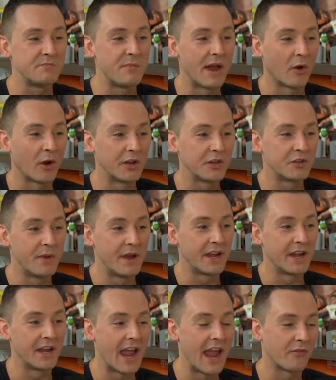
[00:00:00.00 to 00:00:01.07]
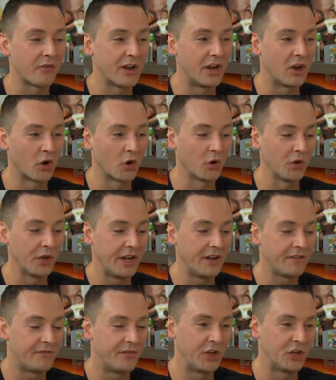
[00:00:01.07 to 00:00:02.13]
merit to making every early
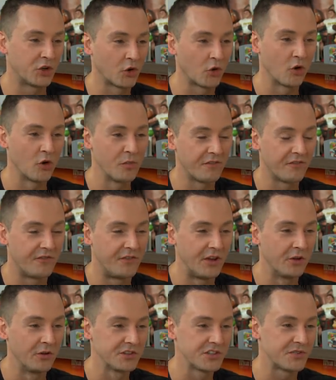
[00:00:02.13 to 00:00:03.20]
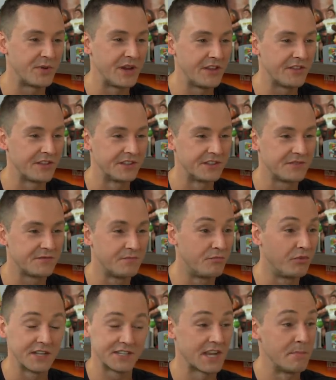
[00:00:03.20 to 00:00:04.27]
feature group Phil, Spieth, and
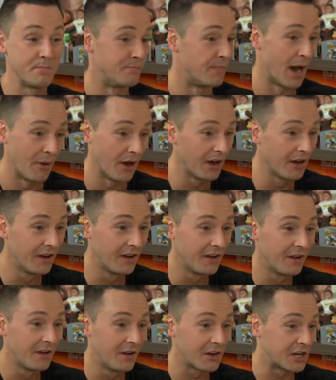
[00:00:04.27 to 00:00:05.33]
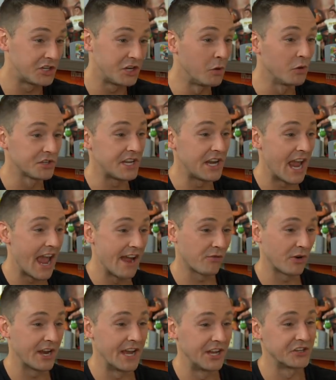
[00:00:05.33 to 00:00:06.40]
let's say Bubba, because you will see
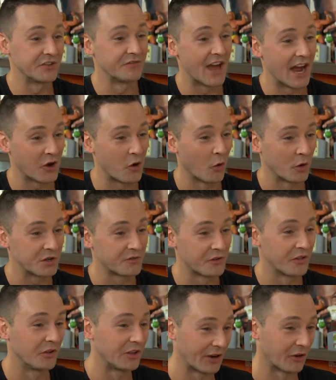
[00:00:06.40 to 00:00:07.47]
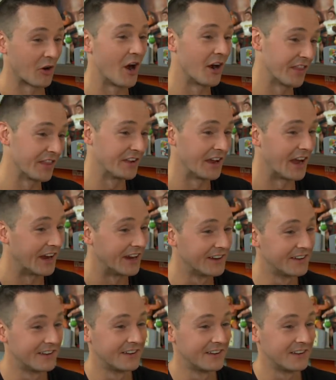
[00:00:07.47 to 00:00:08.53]
every inch of that course for the later on in the day.
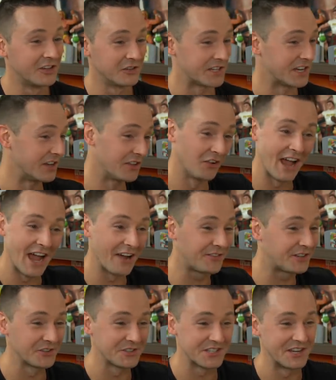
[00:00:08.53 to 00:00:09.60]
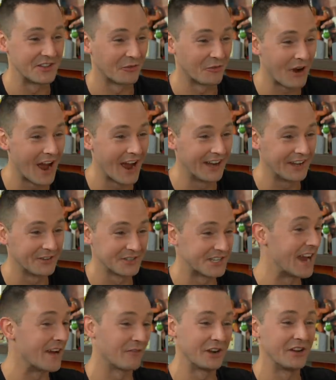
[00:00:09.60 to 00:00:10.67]
You'll see the left, you'll see the right, you'll see
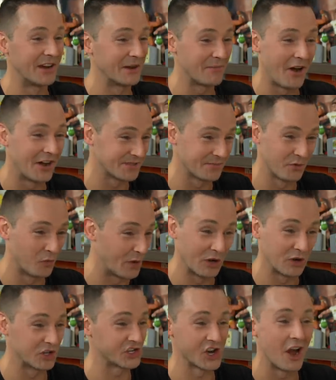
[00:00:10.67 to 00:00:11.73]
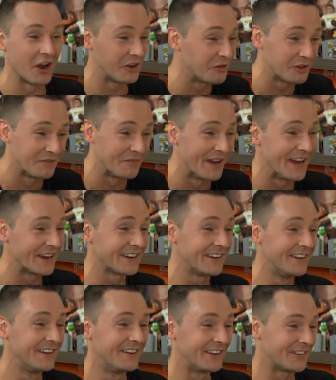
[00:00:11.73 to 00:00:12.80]
every, like, possible weird shot you can make.
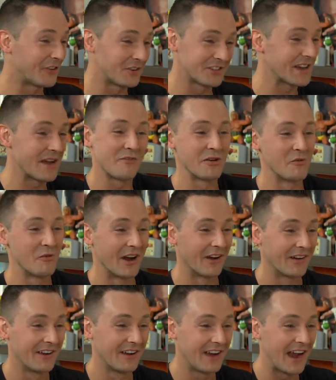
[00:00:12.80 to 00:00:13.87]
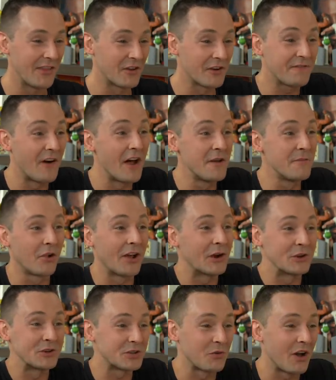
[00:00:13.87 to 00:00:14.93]
Like, they're just everywhere. So Growler, fun
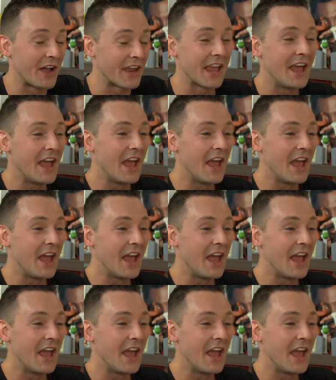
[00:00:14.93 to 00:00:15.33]
players to like.